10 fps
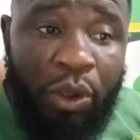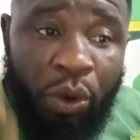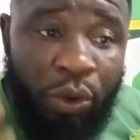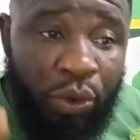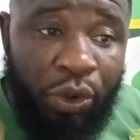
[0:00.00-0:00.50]

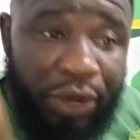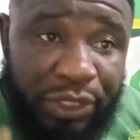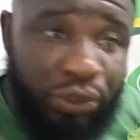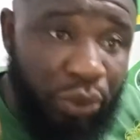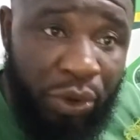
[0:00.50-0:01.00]
or
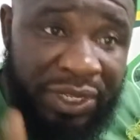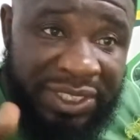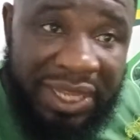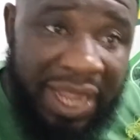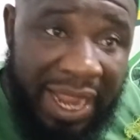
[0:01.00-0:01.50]
cholesterol
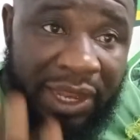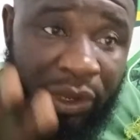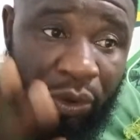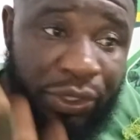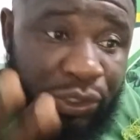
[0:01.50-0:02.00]
is high,
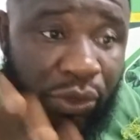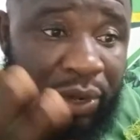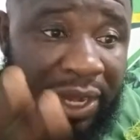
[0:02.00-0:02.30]
cholesterol